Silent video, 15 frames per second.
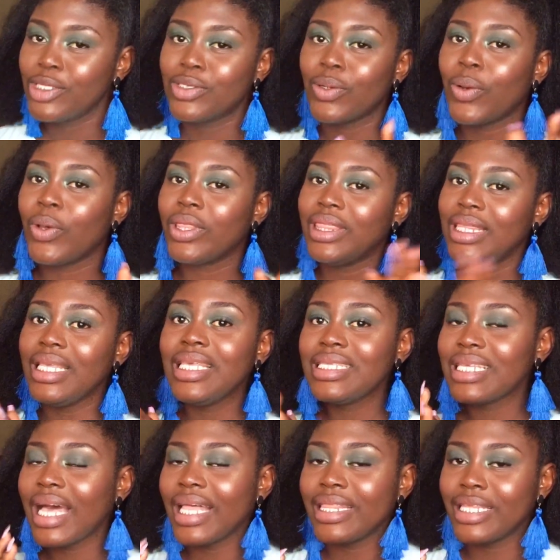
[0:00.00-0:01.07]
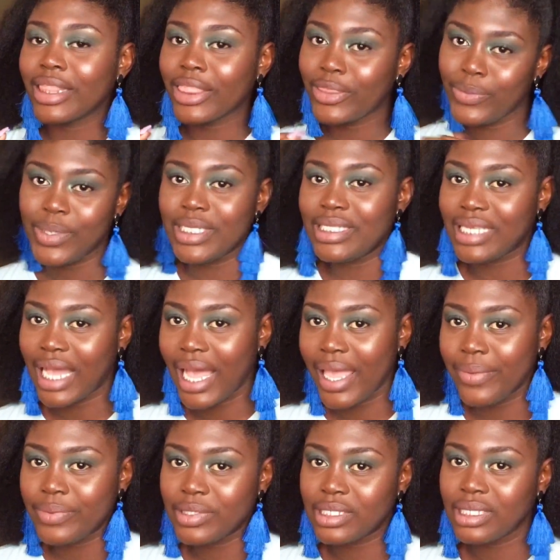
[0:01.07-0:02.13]
So these are the three
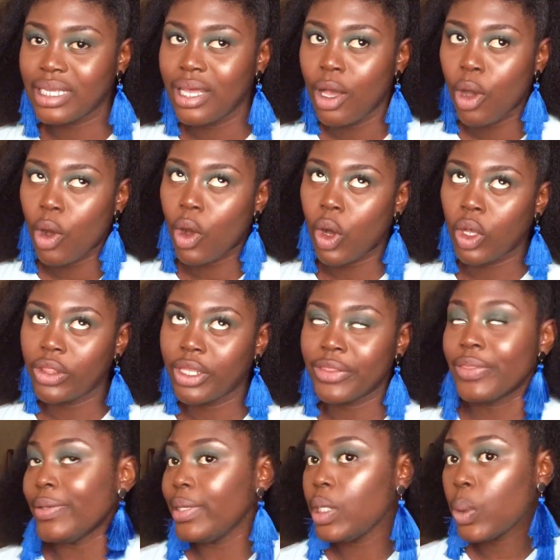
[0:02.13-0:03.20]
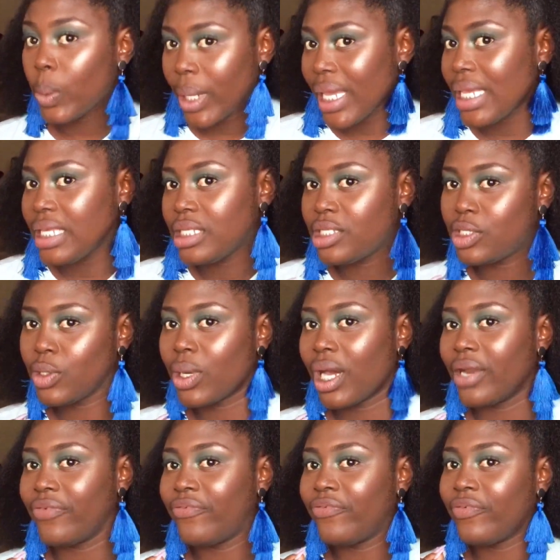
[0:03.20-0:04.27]
types, or the three ways you
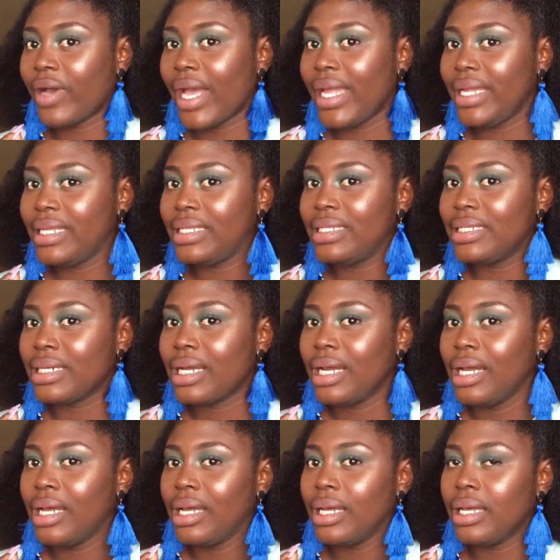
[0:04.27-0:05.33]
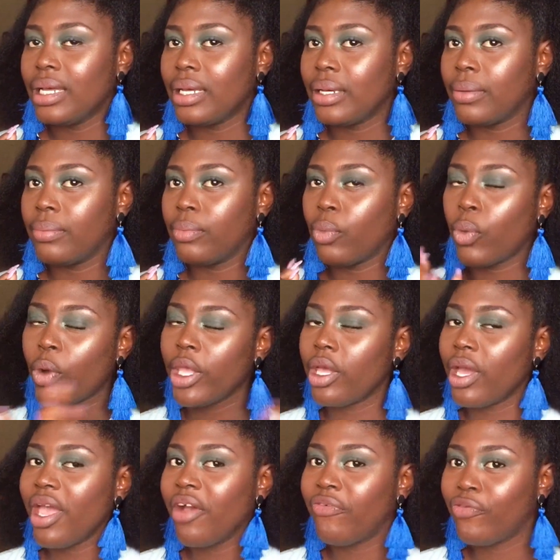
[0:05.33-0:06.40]
can find where
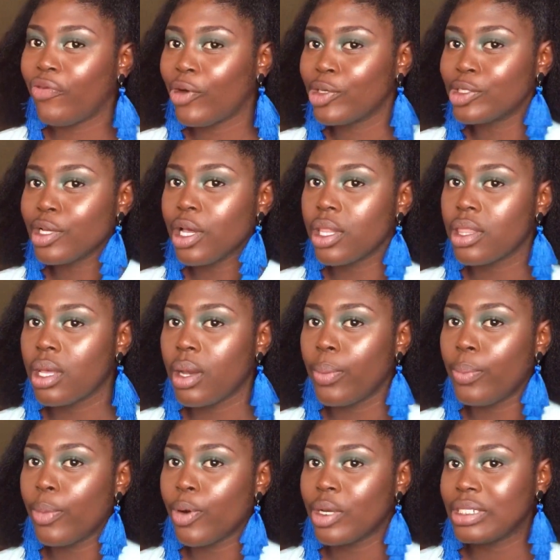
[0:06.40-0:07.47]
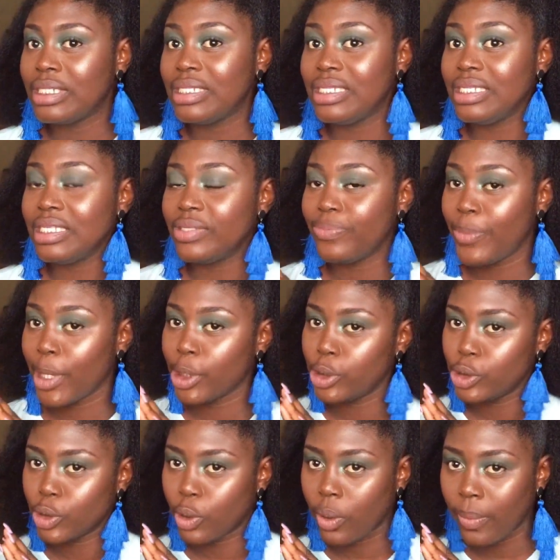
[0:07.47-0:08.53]
your hair falls on the porosity
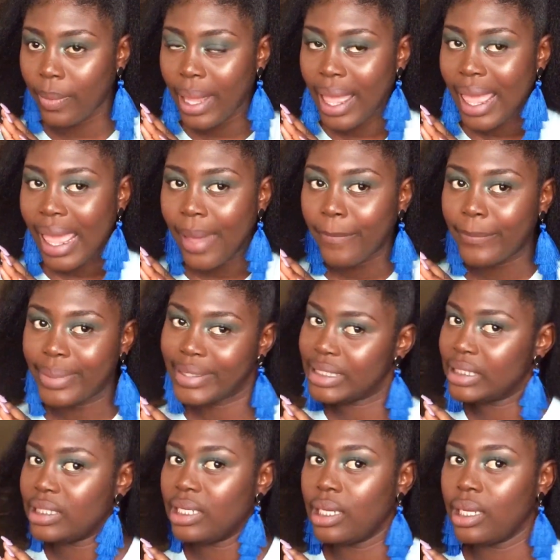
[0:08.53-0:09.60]
spectrum. But